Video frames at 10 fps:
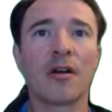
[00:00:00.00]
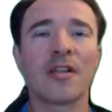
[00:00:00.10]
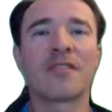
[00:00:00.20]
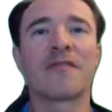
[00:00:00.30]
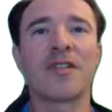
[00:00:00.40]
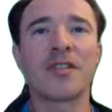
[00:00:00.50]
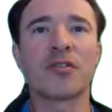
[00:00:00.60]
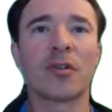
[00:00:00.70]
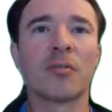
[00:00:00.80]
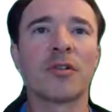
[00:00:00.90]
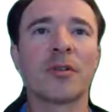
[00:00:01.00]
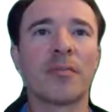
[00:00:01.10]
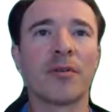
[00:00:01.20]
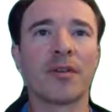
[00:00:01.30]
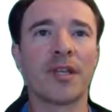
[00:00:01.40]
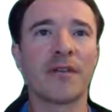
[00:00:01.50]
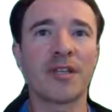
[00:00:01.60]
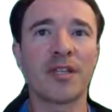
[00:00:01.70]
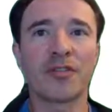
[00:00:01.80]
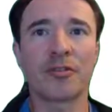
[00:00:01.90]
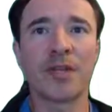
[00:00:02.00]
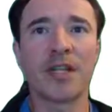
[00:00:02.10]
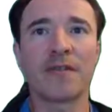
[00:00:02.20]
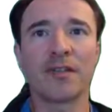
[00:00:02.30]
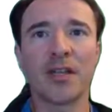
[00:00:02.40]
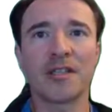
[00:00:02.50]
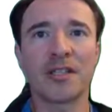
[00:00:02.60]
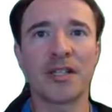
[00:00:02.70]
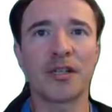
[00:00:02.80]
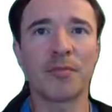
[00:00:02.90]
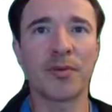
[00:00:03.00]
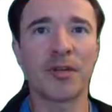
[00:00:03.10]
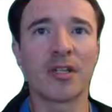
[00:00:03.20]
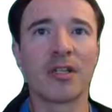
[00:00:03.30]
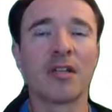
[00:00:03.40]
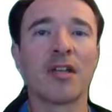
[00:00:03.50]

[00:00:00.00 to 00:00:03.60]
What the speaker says: is the face normal component of the intermediate velocity computed